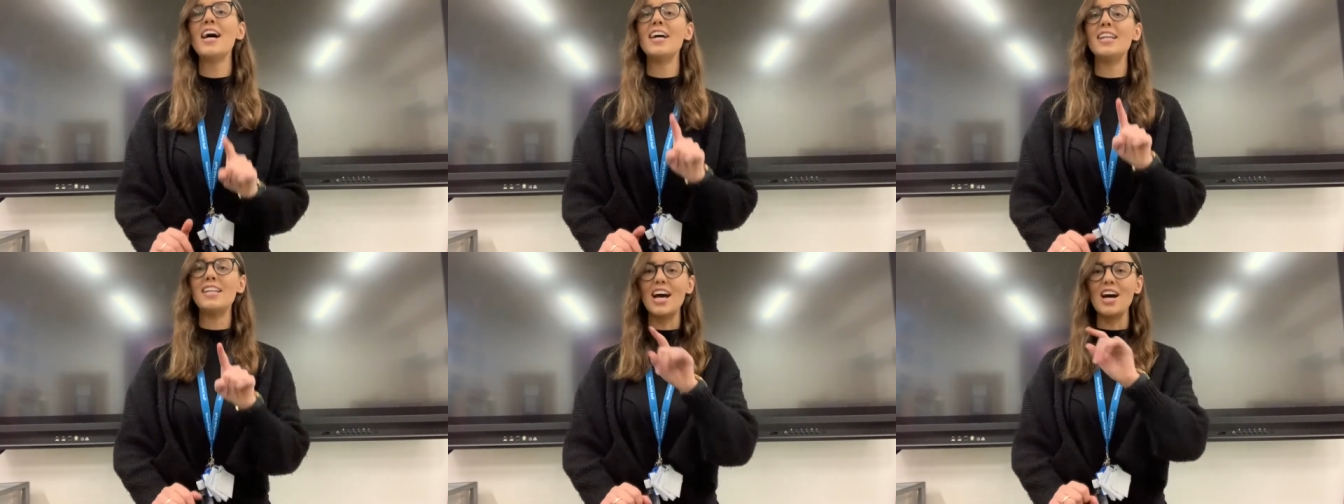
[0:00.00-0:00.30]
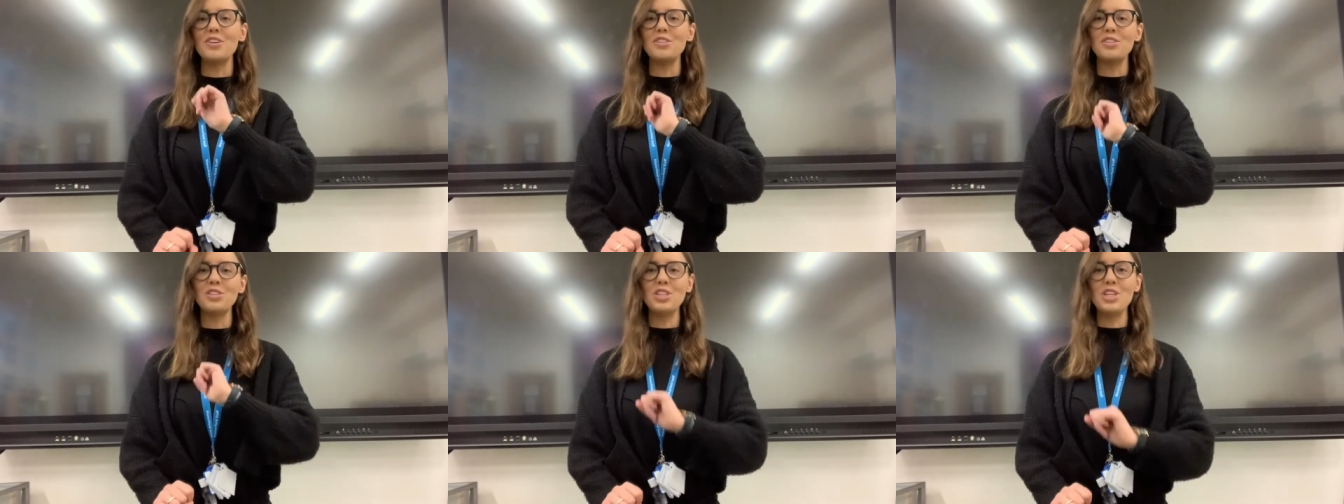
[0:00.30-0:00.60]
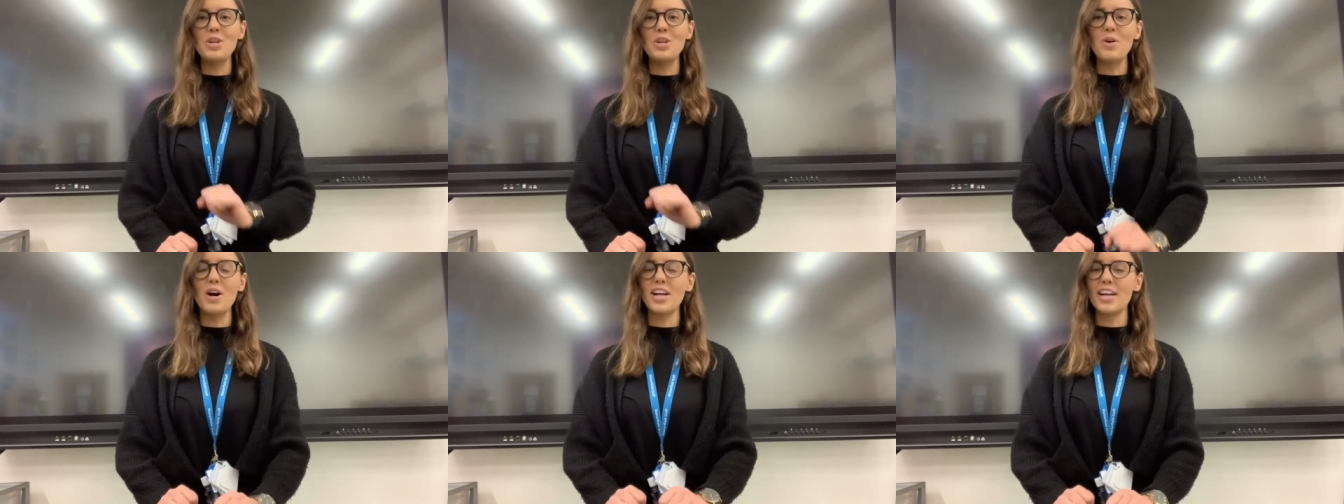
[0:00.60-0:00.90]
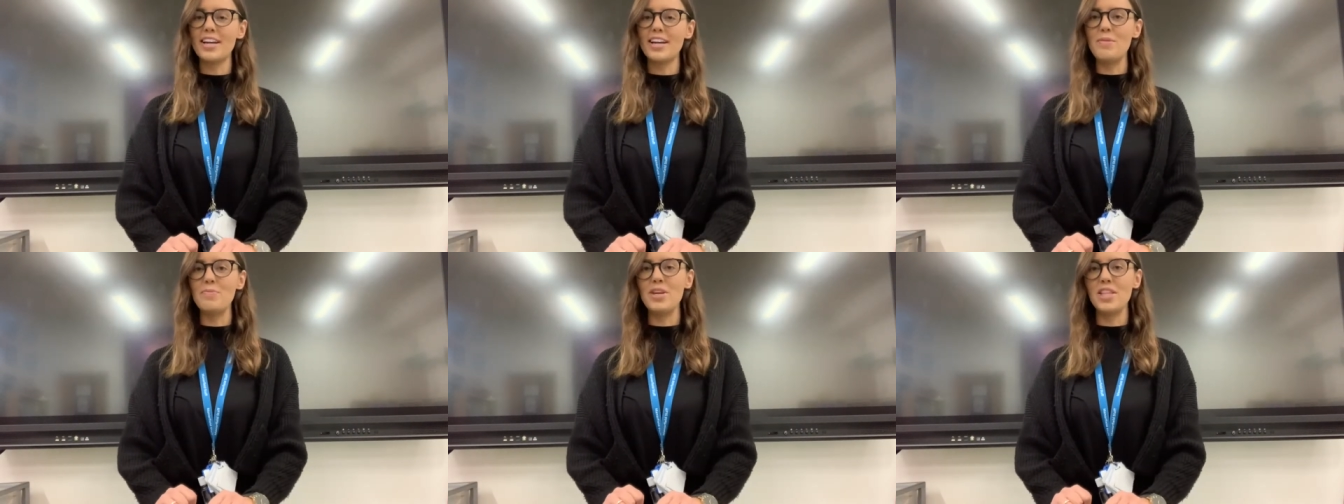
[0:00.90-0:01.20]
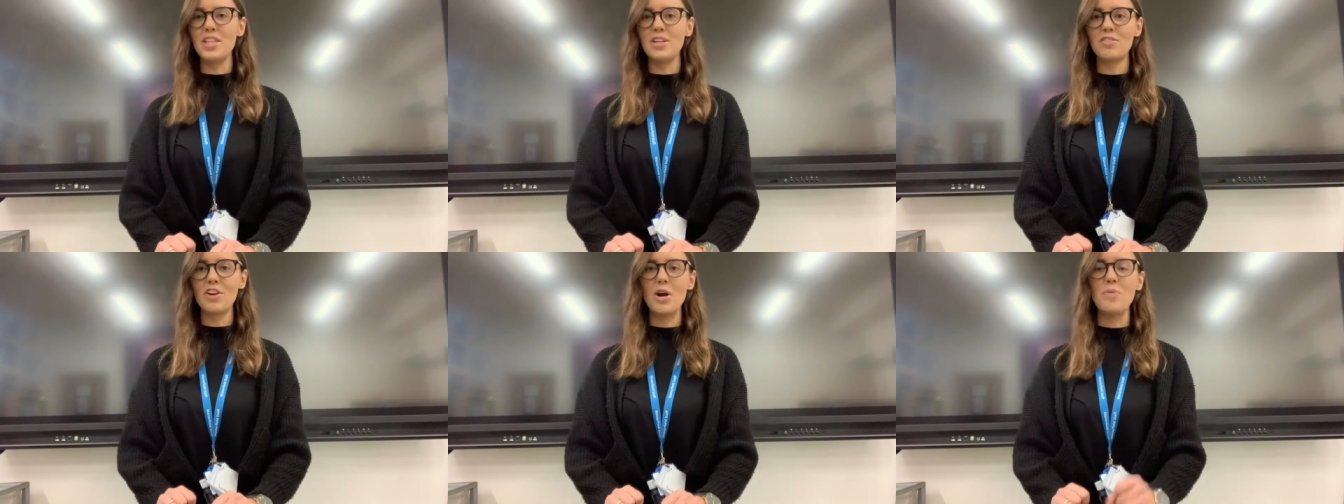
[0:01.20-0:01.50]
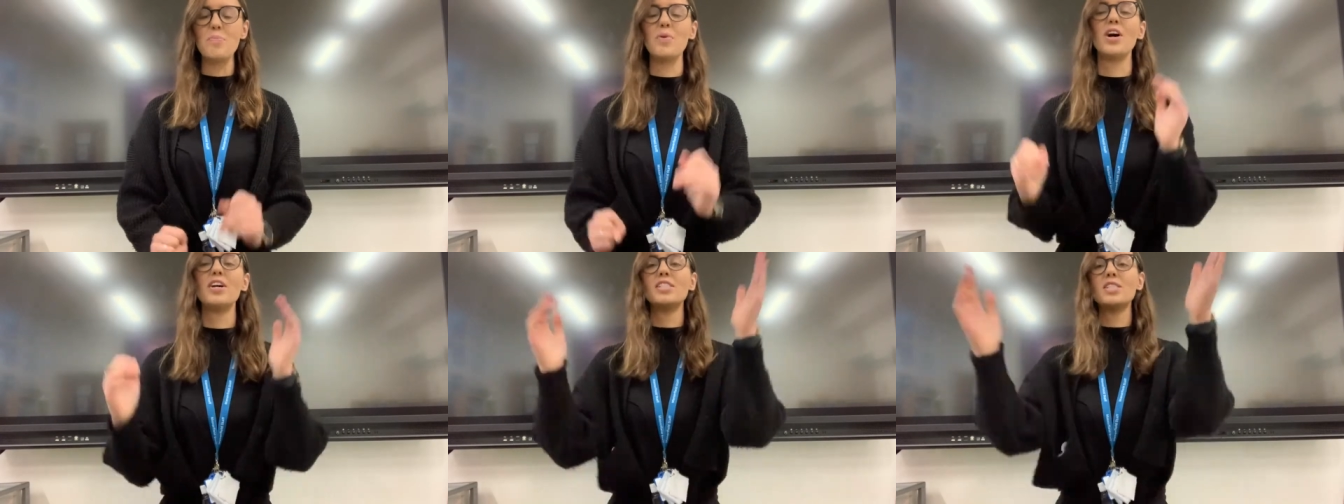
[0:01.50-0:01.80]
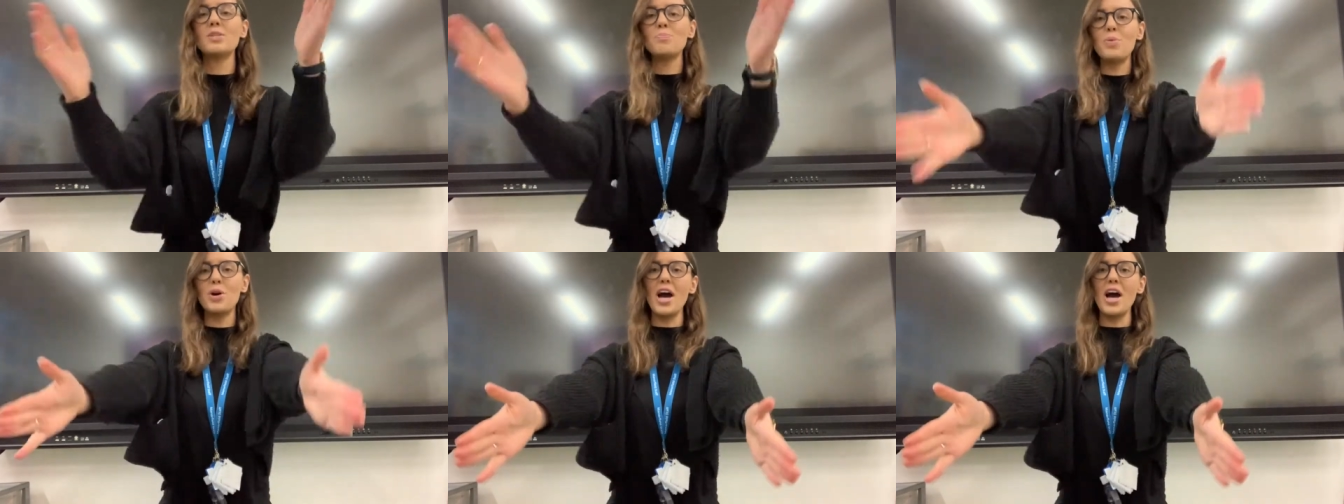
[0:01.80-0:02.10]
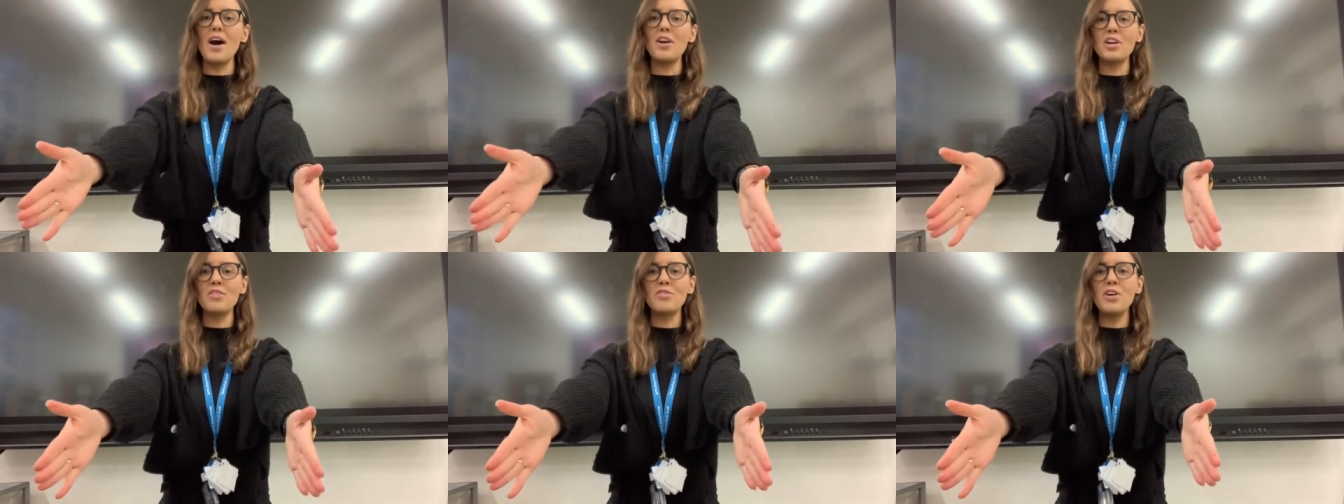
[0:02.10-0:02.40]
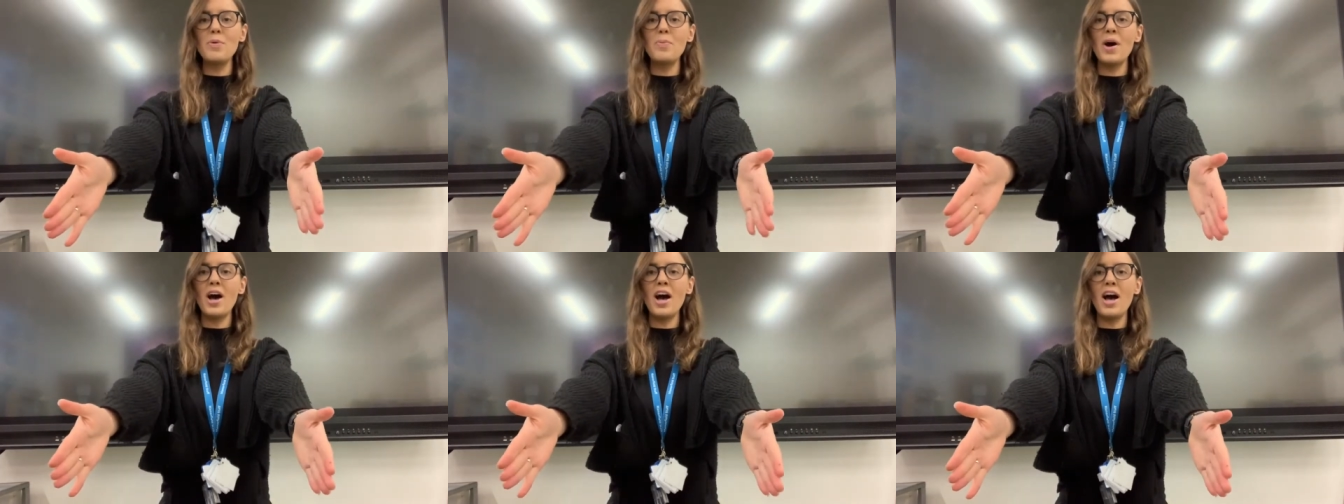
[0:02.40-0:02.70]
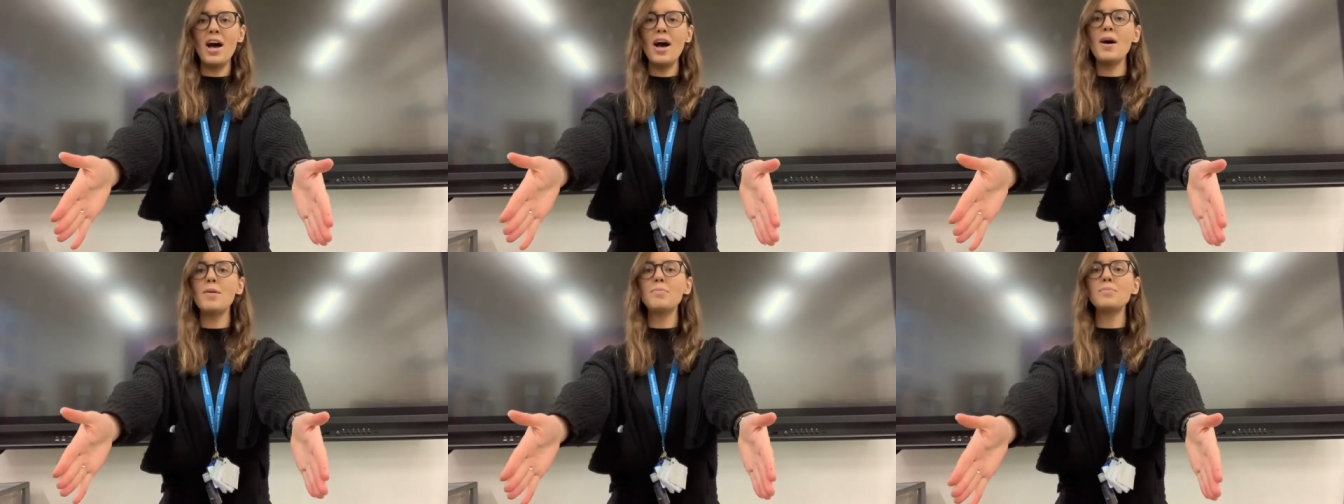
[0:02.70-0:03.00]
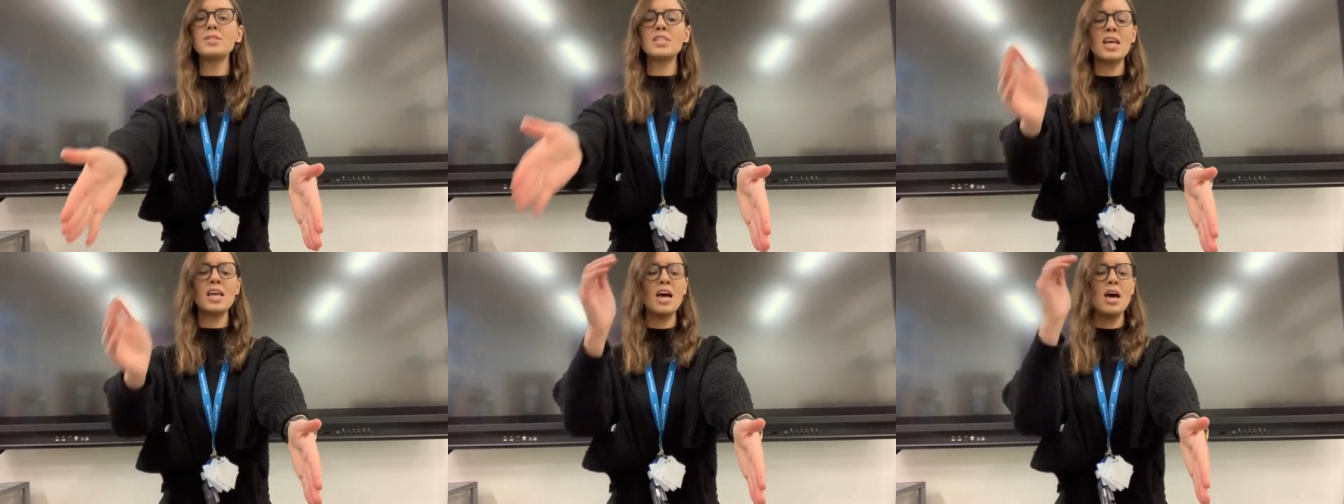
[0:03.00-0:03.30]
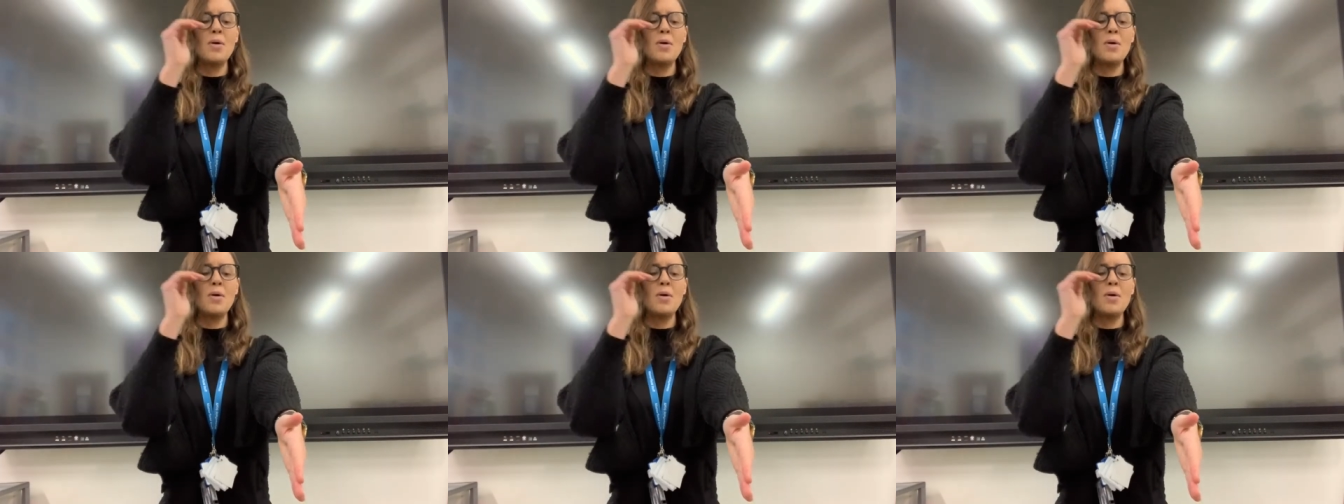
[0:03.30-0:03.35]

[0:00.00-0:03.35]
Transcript: Now you are going to be the robots. Put out your robot arms.